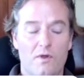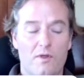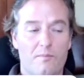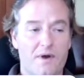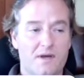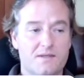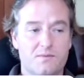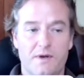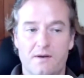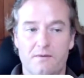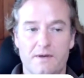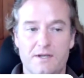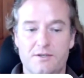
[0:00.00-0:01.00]
best way to
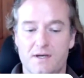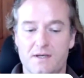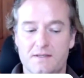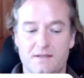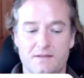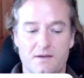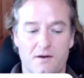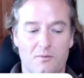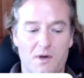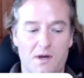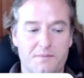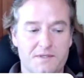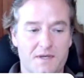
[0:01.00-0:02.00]
reach us is our
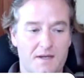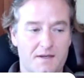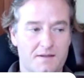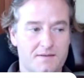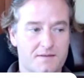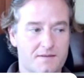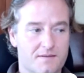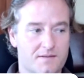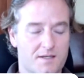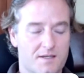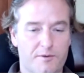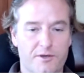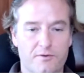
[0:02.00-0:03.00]
website. It's
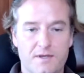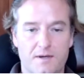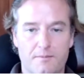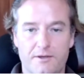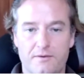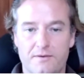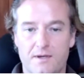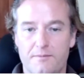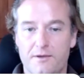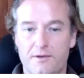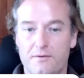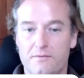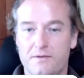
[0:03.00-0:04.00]

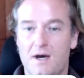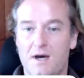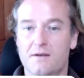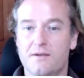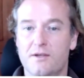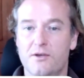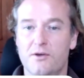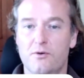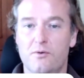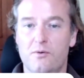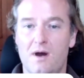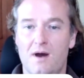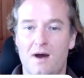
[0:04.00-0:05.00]

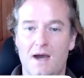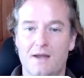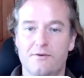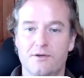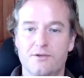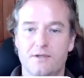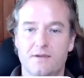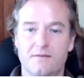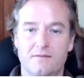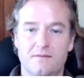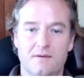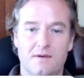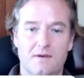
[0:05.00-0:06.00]
www.qhydrogen,
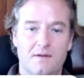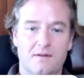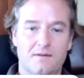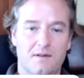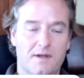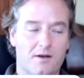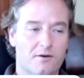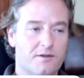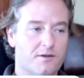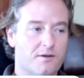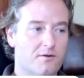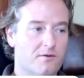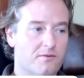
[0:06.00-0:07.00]
the letter
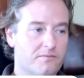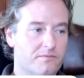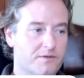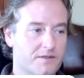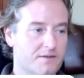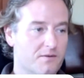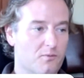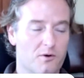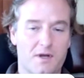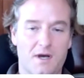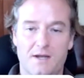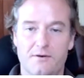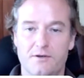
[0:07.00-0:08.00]
Q, just the word
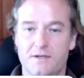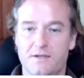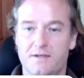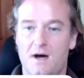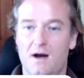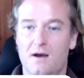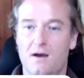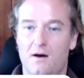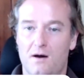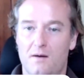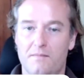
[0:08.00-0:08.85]
hydrogen.com.